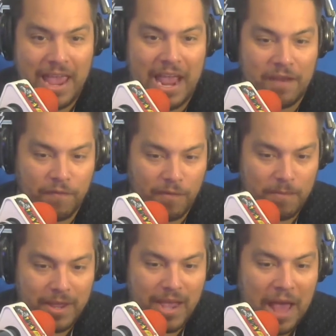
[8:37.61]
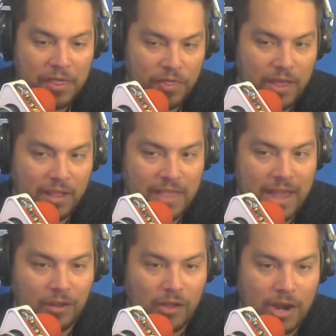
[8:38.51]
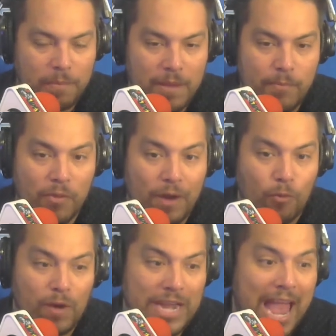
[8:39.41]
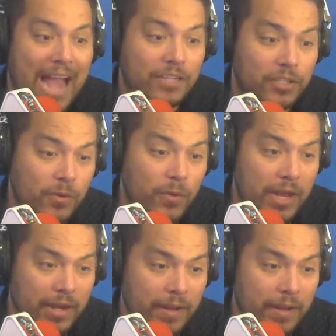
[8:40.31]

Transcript: And for me, I think that a lot of people that react to it